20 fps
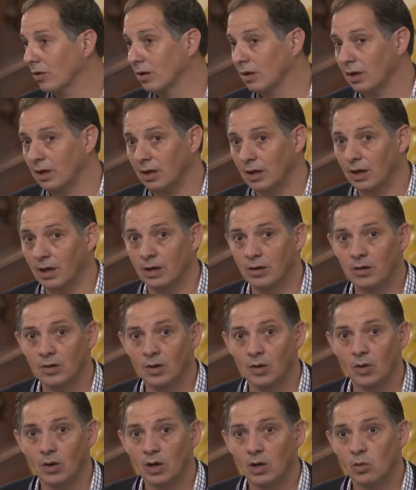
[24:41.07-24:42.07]
And
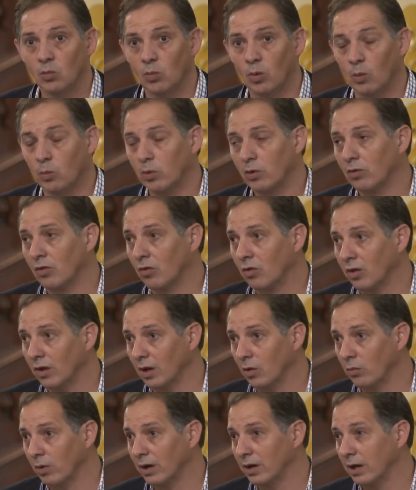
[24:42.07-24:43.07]
again, what we're
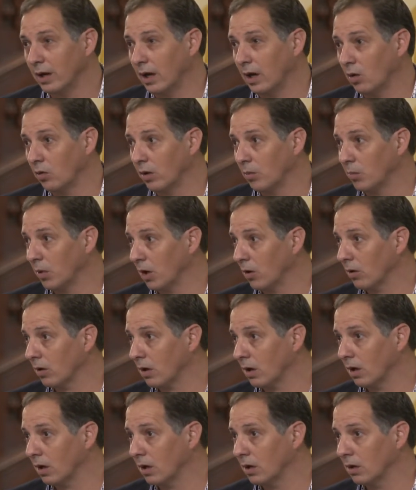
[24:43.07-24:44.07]
seeing right now in
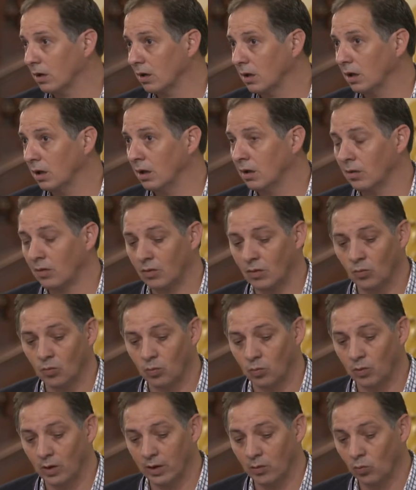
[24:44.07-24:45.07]
America is
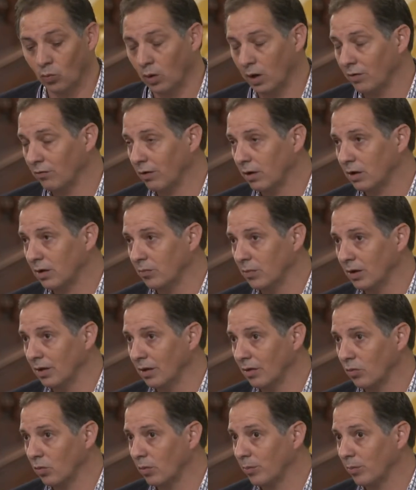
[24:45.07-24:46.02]
in one of our communities,